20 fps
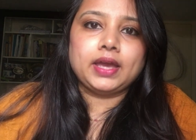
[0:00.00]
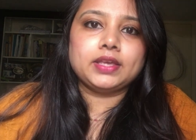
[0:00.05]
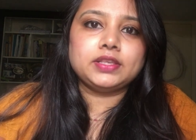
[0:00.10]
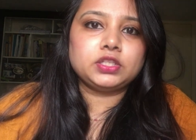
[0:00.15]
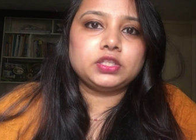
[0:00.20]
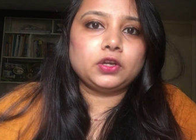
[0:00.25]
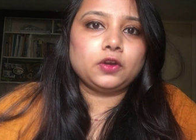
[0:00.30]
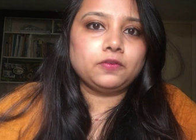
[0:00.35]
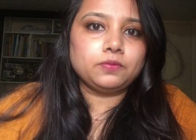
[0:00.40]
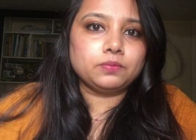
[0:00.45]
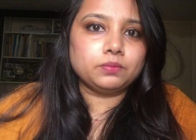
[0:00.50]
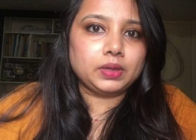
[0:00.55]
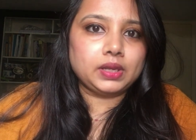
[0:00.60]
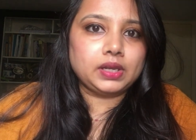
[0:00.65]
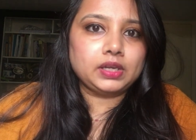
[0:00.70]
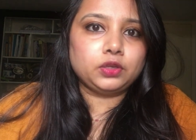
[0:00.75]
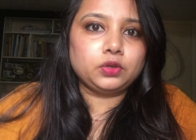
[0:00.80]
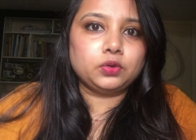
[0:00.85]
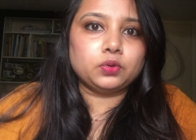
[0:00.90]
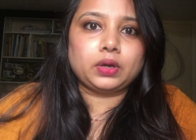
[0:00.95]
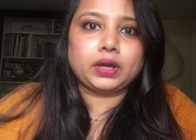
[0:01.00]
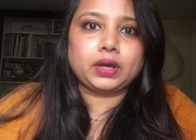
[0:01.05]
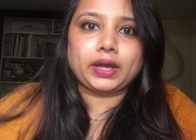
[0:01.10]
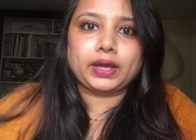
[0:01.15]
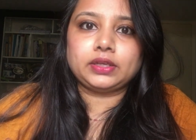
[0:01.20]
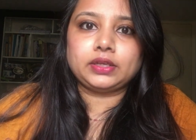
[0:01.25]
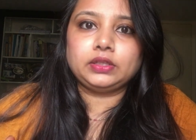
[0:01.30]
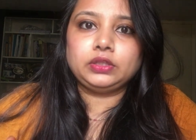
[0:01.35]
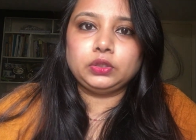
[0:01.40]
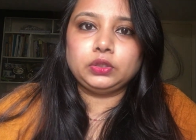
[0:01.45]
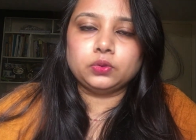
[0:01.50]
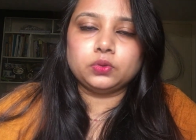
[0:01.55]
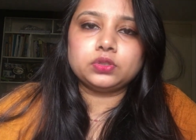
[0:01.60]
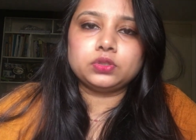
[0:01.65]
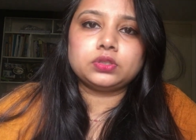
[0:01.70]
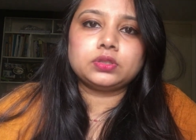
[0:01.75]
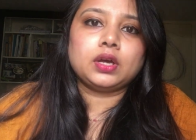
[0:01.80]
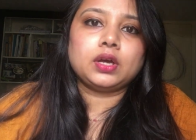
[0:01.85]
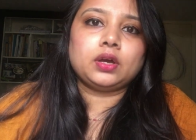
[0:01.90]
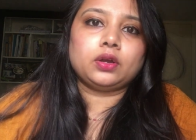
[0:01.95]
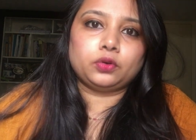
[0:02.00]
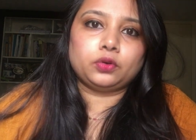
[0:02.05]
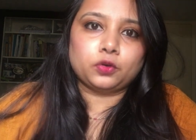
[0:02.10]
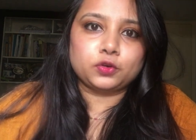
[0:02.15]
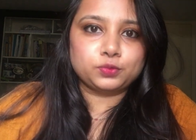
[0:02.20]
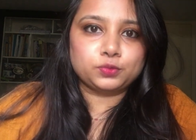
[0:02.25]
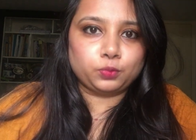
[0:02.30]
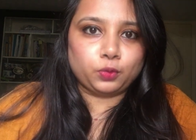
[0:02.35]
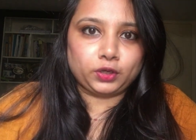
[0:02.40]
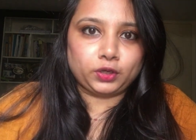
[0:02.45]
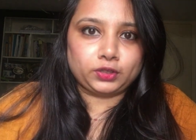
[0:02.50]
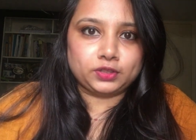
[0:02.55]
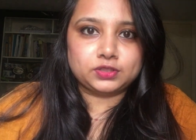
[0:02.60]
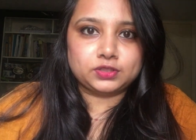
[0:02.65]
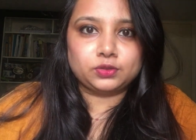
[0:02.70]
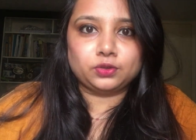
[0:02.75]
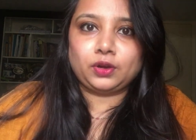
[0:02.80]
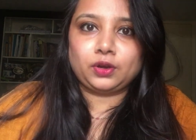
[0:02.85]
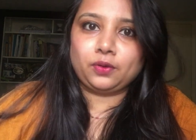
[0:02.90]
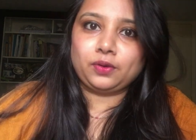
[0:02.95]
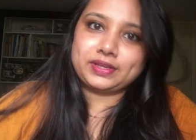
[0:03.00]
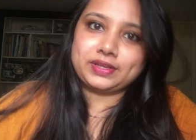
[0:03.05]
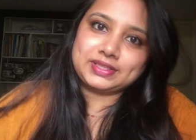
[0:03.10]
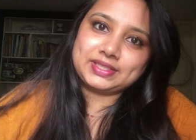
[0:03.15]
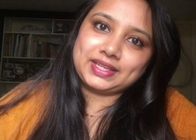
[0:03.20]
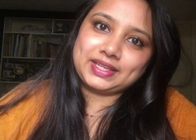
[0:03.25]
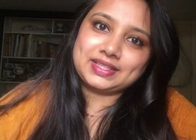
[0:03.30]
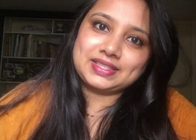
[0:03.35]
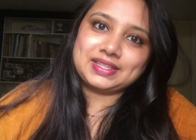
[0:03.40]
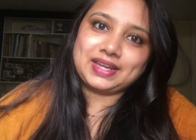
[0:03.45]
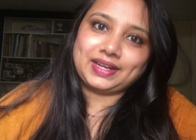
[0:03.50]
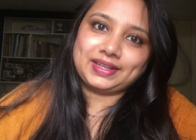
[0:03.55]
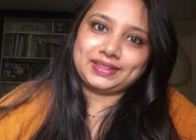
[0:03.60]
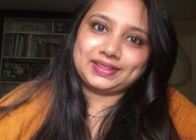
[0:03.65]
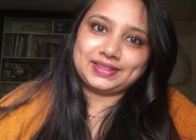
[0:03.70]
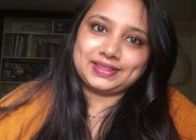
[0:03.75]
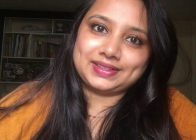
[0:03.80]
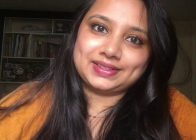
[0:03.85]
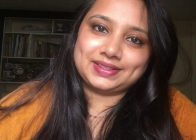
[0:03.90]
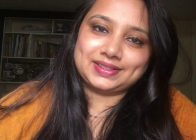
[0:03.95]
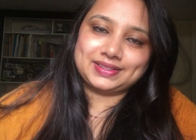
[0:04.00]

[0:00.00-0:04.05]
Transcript: Instead of milk, you can use rose water. So now let's get started.